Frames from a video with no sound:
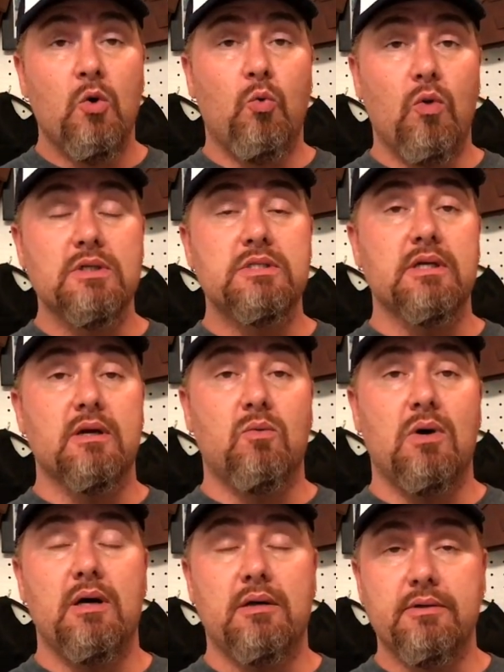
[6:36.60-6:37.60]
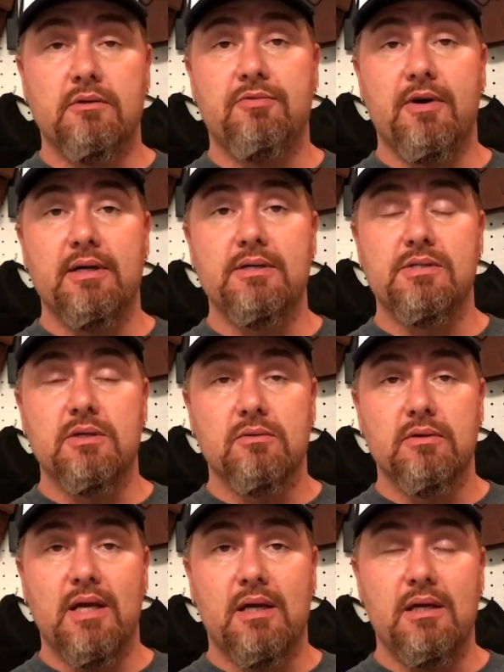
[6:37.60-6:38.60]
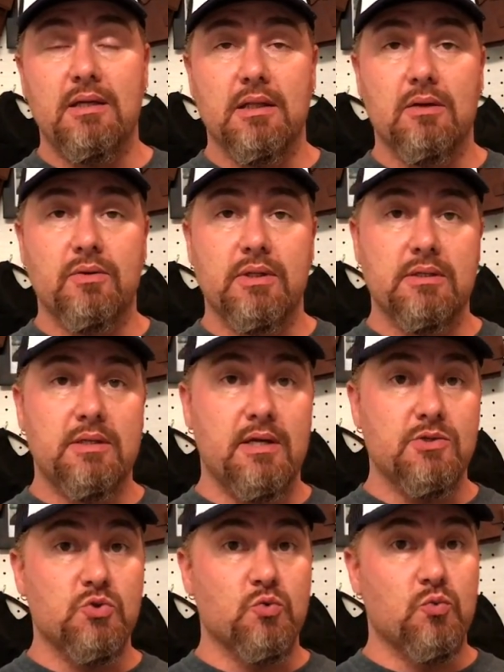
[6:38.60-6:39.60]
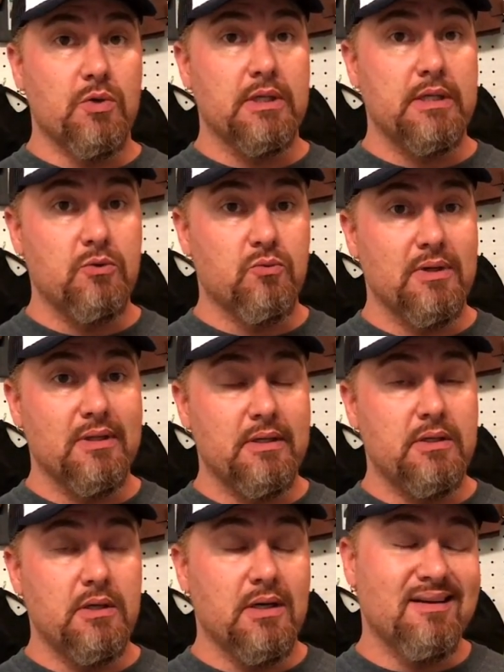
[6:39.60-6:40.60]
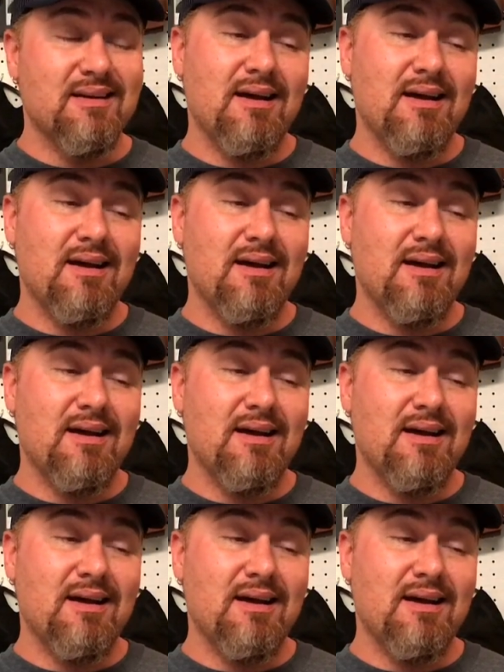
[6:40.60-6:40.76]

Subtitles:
once in a while, you'll find a zero-nic e-liquid that tastes really, really good.